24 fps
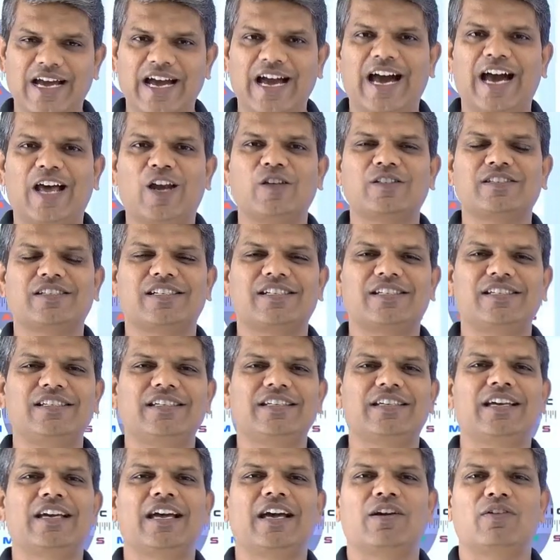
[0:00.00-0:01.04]
Hello children,
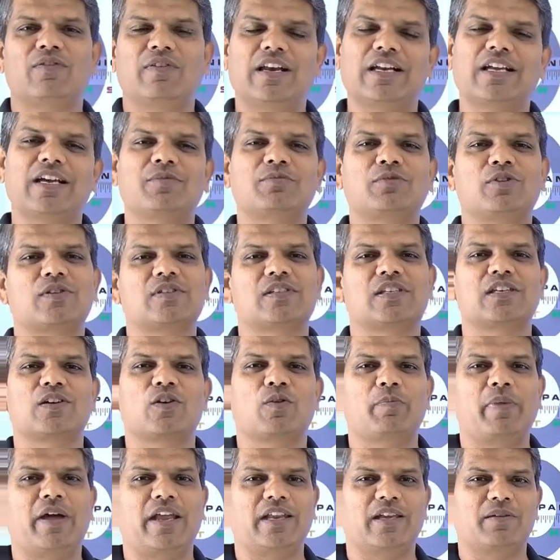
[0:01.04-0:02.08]
welcome to Zero
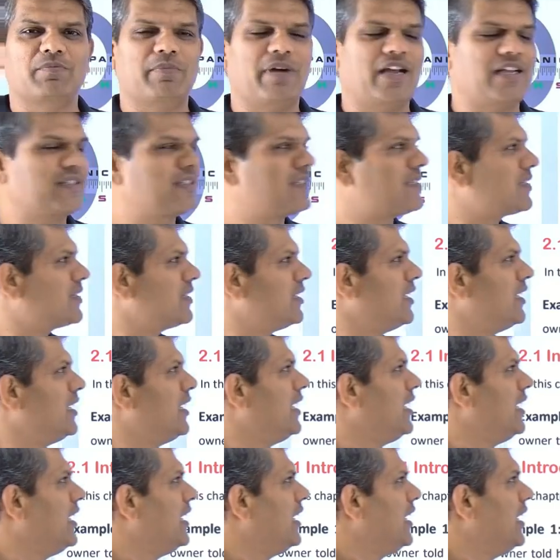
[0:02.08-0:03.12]
Panic Maths.
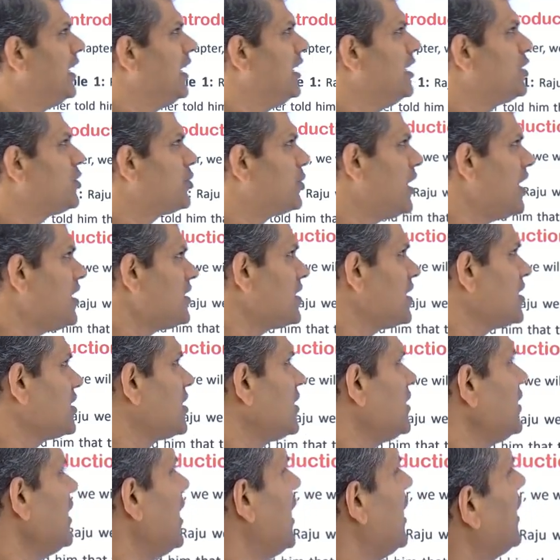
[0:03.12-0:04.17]
In today's
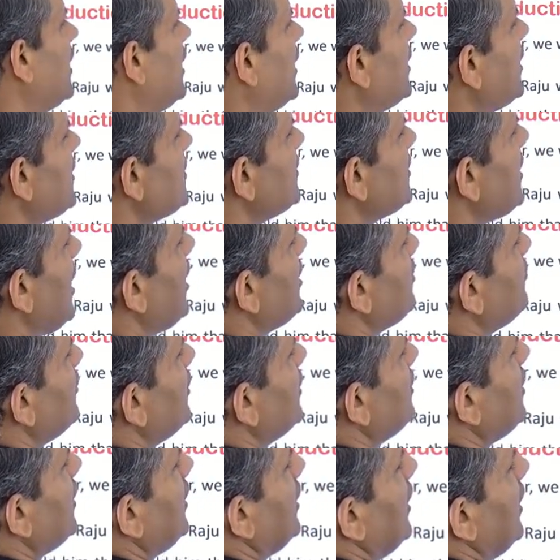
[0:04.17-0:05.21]
session, let us start with
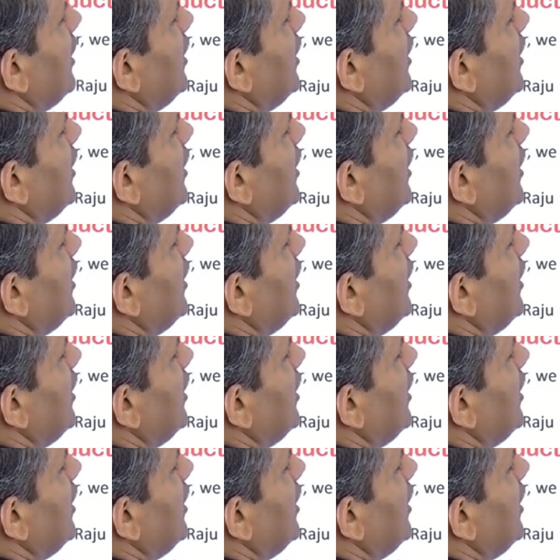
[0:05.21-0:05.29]
a